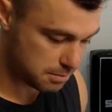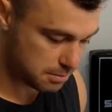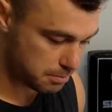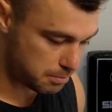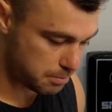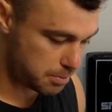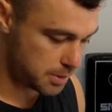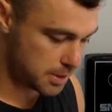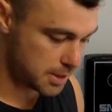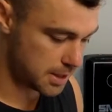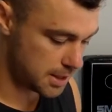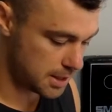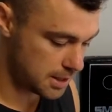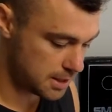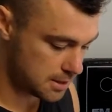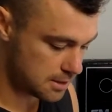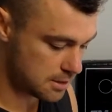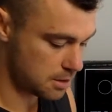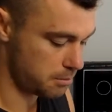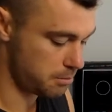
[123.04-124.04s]
to be,
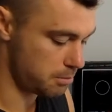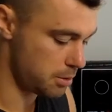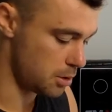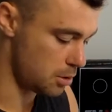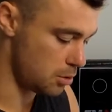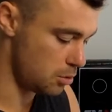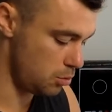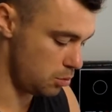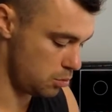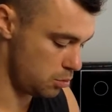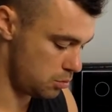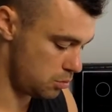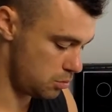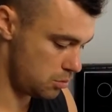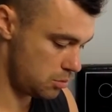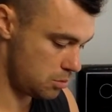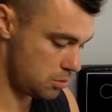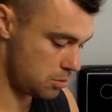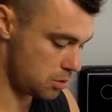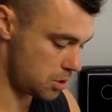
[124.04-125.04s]
let's go blue,
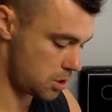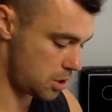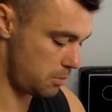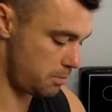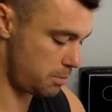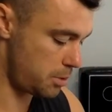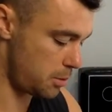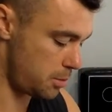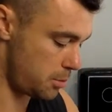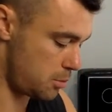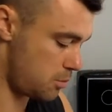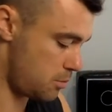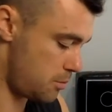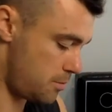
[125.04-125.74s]
no purple.